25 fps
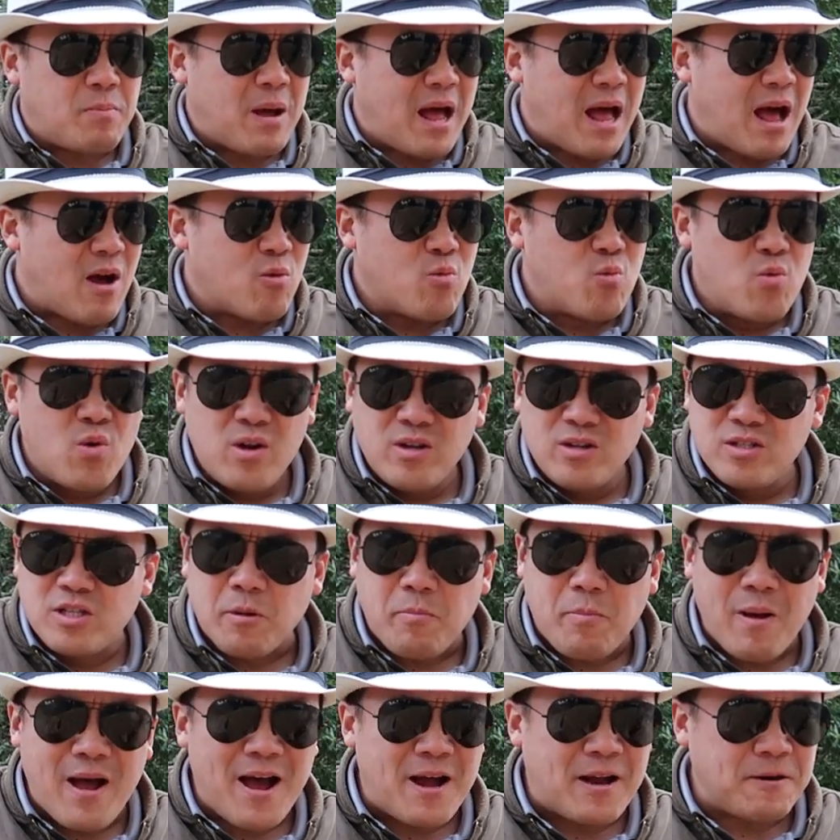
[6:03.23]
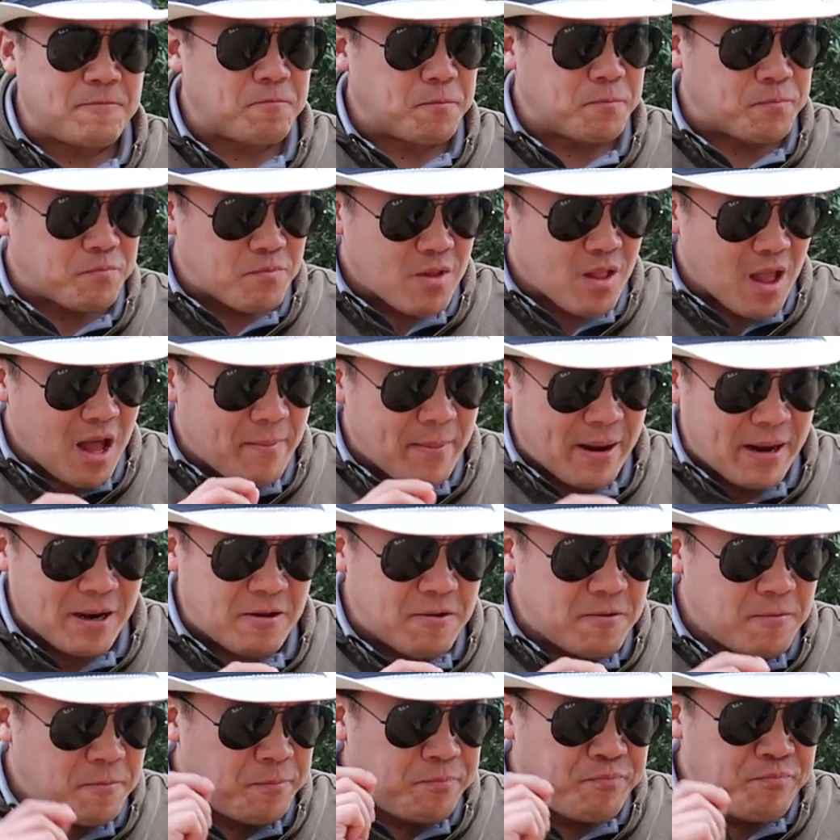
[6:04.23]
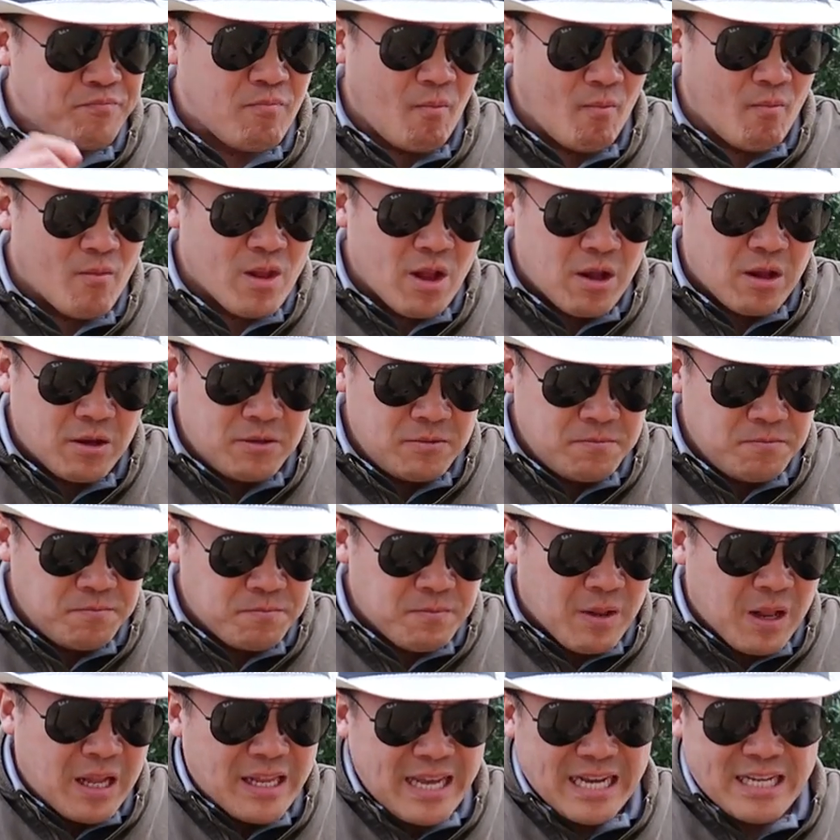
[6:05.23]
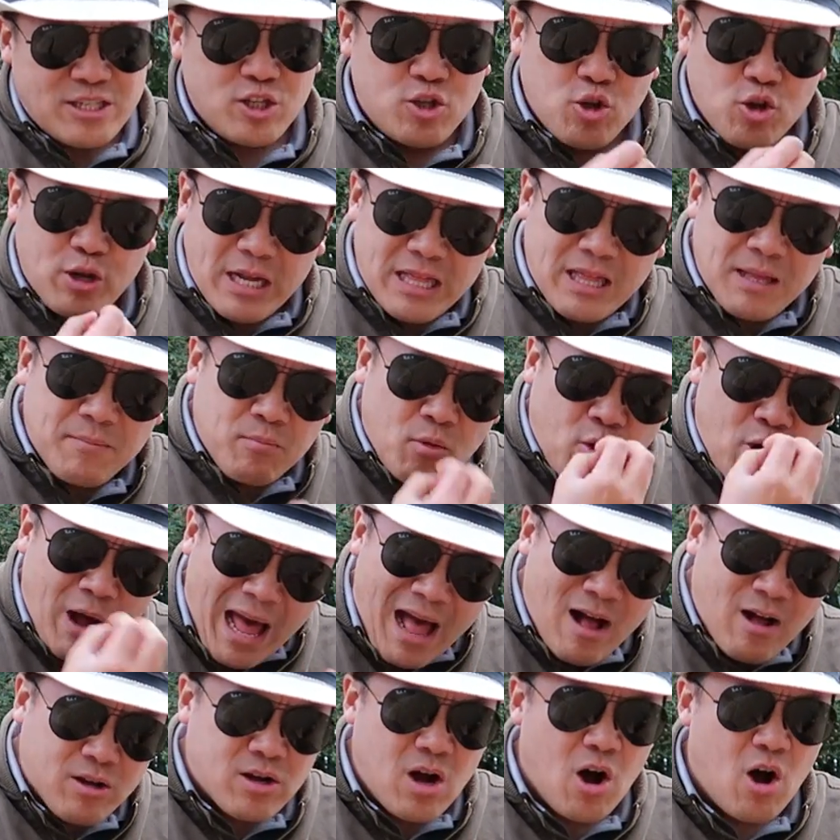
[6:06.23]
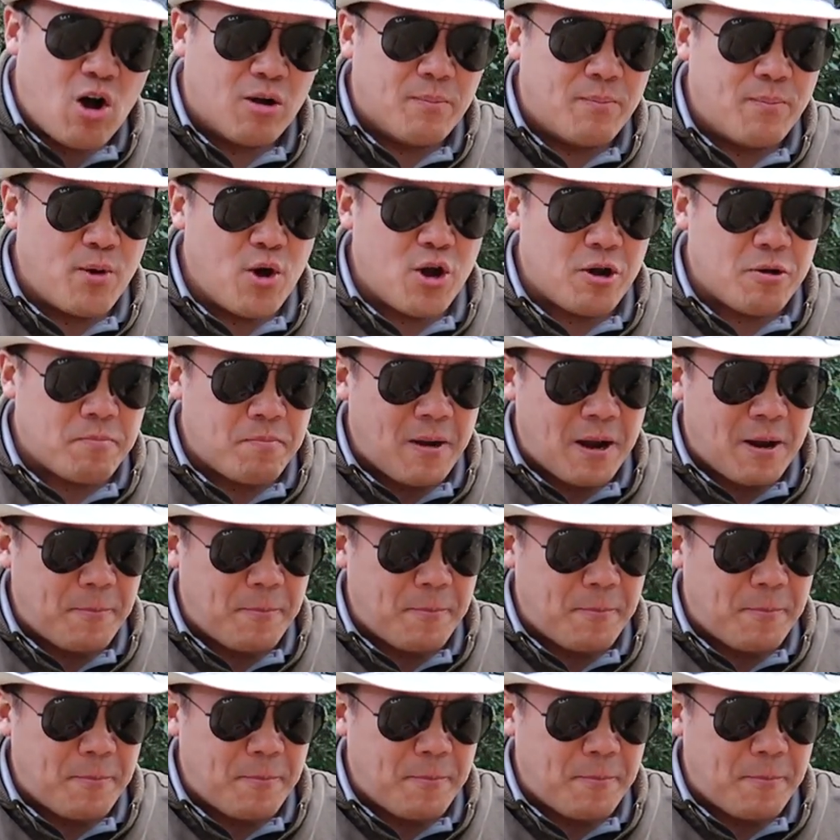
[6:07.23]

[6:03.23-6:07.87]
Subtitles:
apart. Worlds apart. I mean, yes, you do get the more alcohol burn,